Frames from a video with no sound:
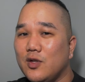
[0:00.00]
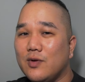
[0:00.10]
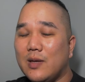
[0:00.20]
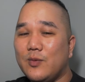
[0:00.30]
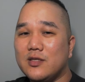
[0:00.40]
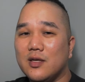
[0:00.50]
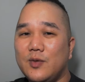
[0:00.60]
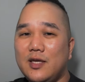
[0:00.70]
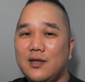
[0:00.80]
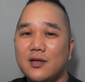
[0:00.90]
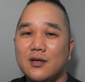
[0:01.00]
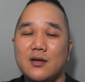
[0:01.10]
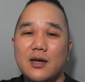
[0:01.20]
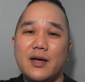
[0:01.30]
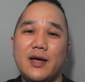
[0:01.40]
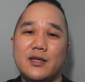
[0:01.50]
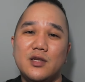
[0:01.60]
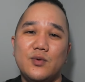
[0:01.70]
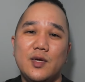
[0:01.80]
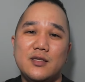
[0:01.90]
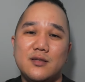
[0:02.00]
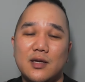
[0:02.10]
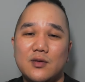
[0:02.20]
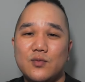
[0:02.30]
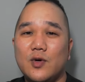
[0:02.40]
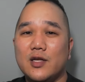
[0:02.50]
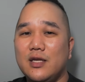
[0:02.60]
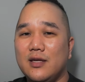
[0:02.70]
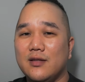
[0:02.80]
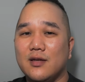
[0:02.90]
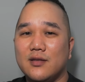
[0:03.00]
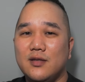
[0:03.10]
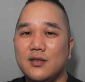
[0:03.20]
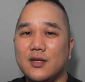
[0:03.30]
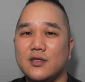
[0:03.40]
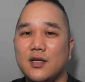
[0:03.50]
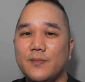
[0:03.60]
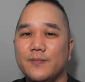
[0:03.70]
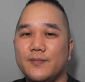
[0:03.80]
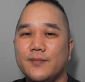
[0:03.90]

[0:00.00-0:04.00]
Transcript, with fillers: gonna wrap this up here. As always, thanks for watching and I'll see you next time.